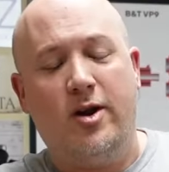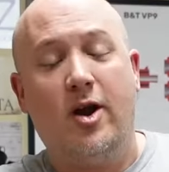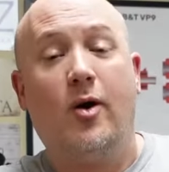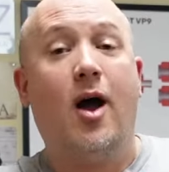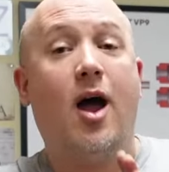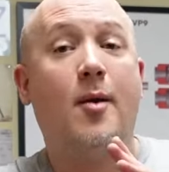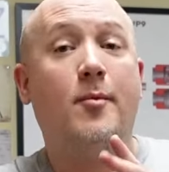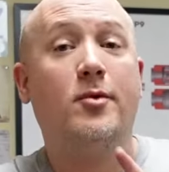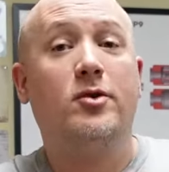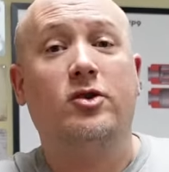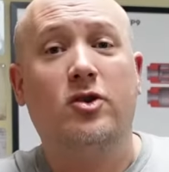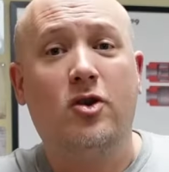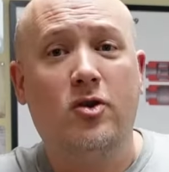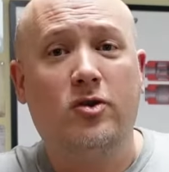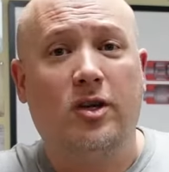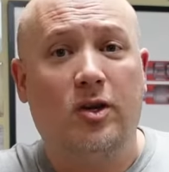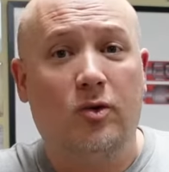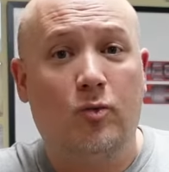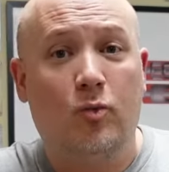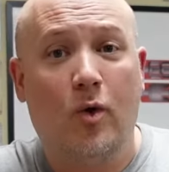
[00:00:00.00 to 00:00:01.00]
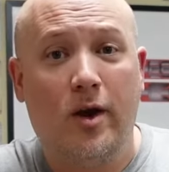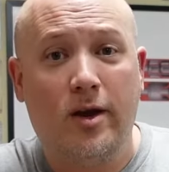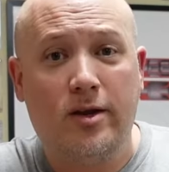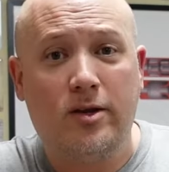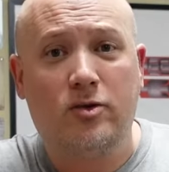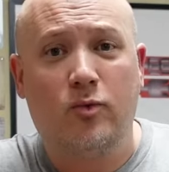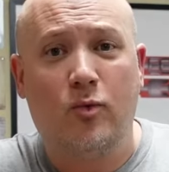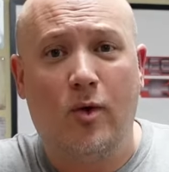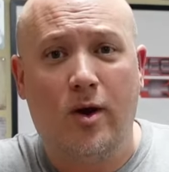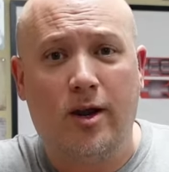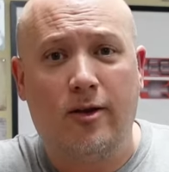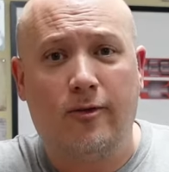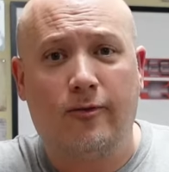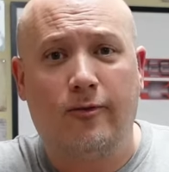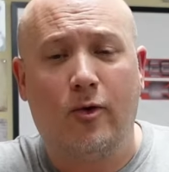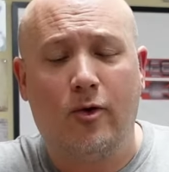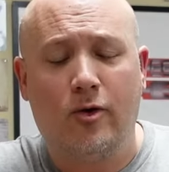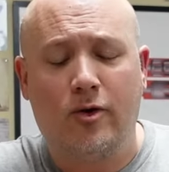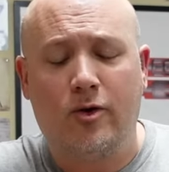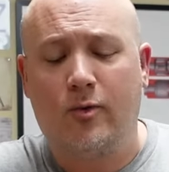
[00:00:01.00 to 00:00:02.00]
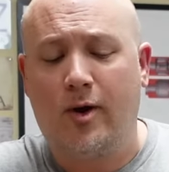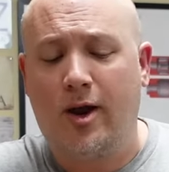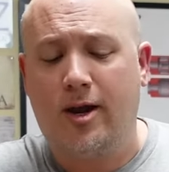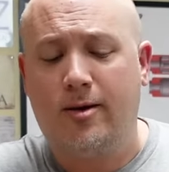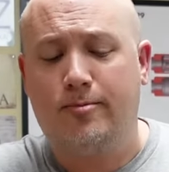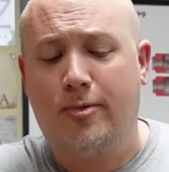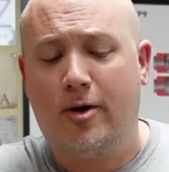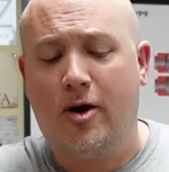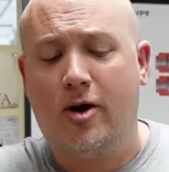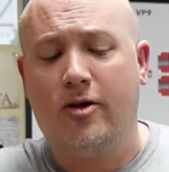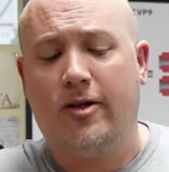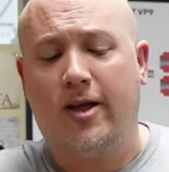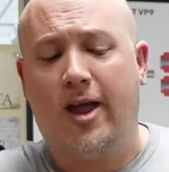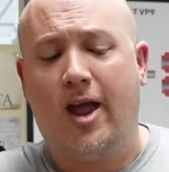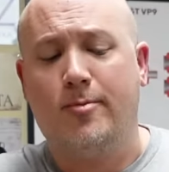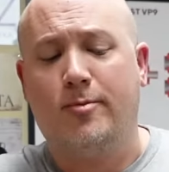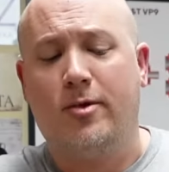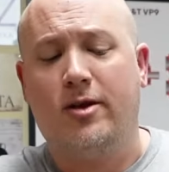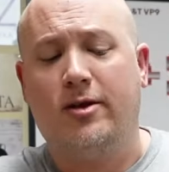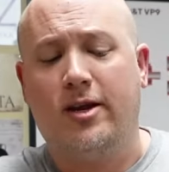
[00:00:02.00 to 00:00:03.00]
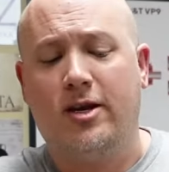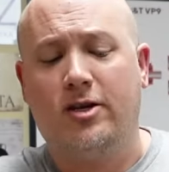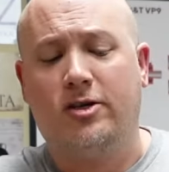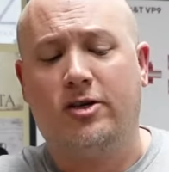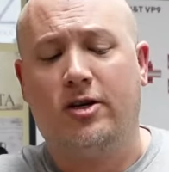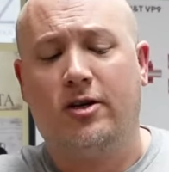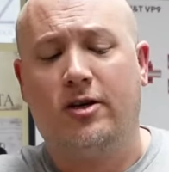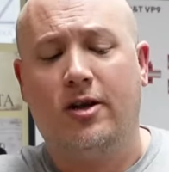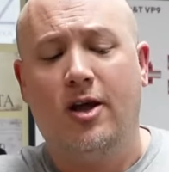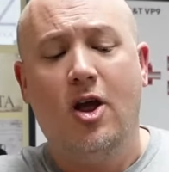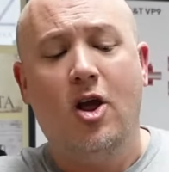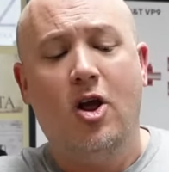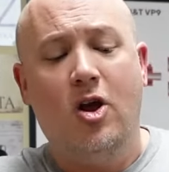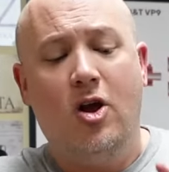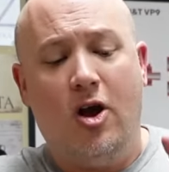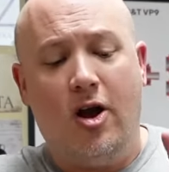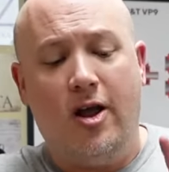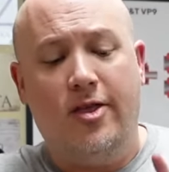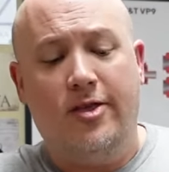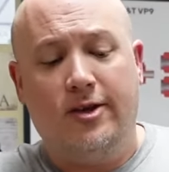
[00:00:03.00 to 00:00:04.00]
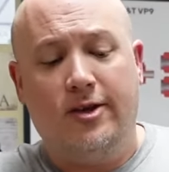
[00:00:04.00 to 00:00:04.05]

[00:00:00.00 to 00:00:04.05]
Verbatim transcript: Now, I was using 124 grain ball ammunition in